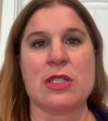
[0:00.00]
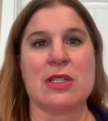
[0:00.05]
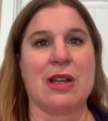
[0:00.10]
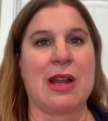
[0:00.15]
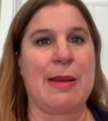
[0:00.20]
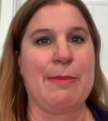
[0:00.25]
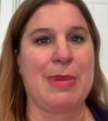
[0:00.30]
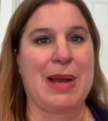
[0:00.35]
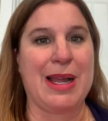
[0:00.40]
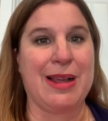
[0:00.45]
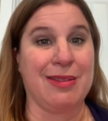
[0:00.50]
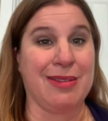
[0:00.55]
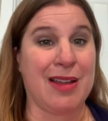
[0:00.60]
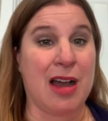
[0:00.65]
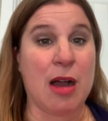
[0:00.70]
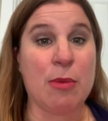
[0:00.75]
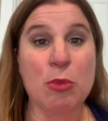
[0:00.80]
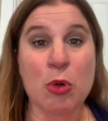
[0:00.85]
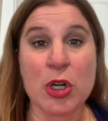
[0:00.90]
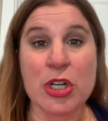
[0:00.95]
and I buy a
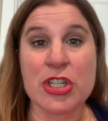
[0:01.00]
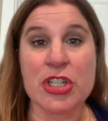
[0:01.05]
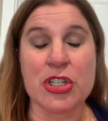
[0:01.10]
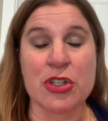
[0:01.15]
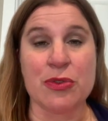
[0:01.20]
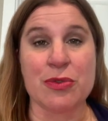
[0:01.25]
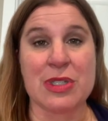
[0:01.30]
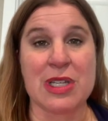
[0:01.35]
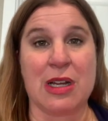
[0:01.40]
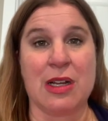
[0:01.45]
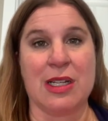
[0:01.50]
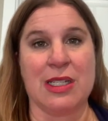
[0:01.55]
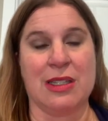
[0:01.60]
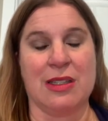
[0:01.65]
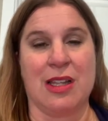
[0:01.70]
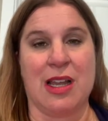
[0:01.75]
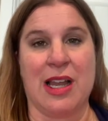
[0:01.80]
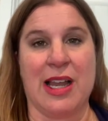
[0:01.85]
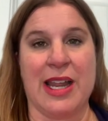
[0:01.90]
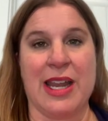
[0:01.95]
lot more shoes
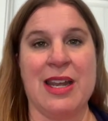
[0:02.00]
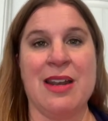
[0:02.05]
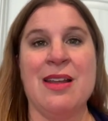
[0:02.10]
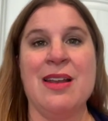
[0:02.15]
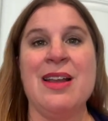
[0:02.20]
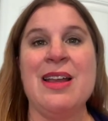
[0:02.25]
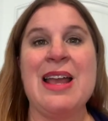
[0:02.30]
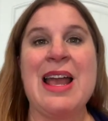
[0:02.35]
online,